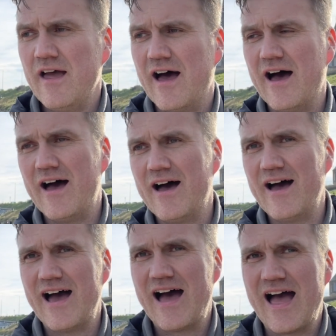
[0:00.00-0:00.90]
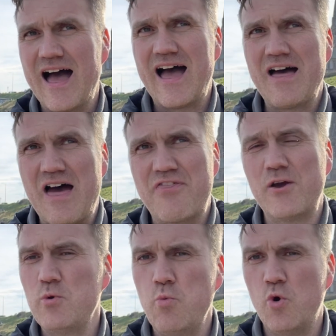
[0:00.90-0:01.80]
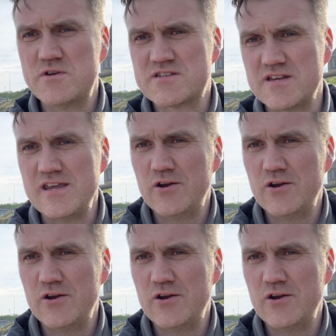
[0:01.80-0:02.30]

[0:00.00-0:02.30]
I think we would see